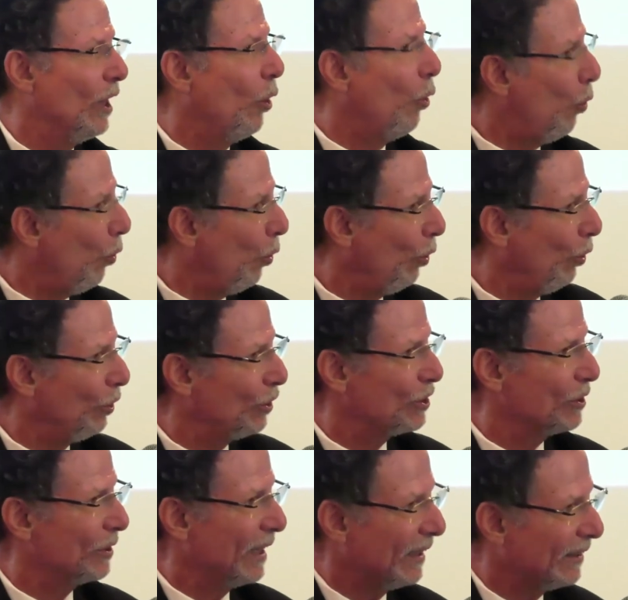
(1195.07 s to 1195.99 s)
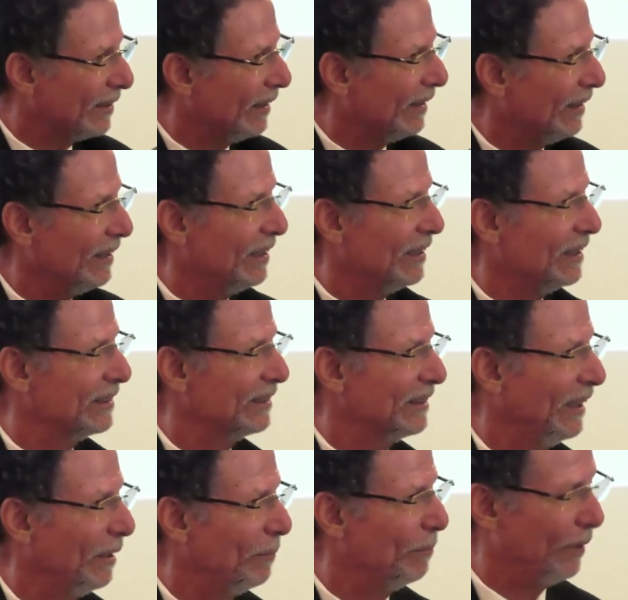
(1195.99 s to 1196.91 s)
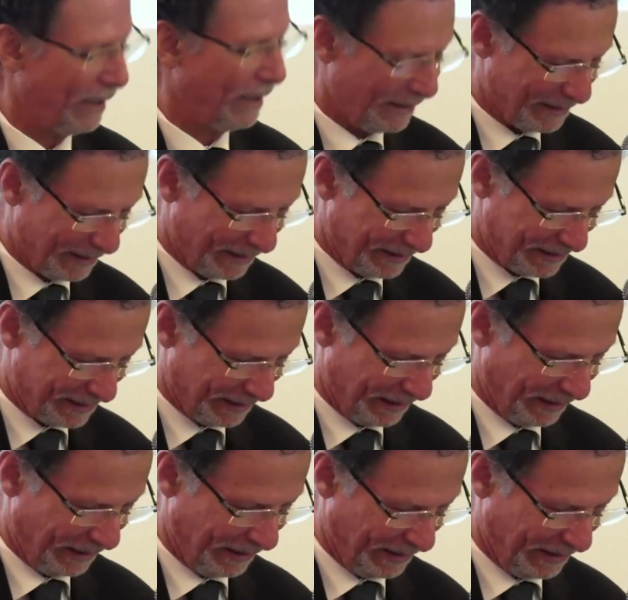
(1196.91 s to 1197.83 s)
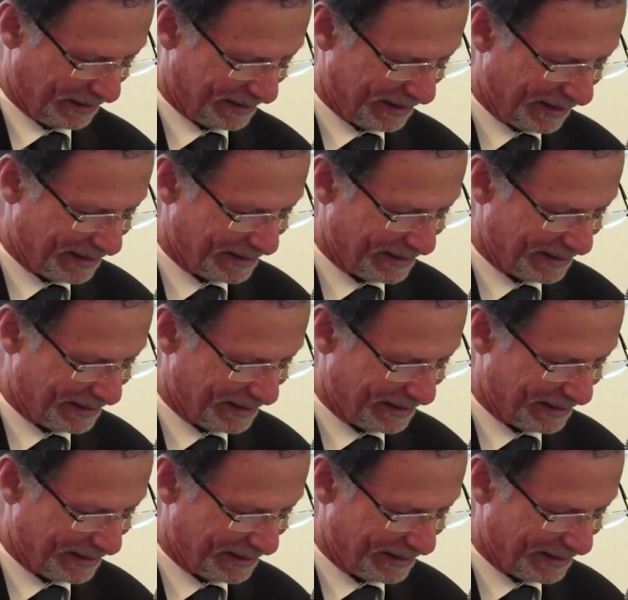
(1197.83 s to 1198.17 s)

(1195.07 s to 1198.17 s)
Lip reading: we all together celebrated in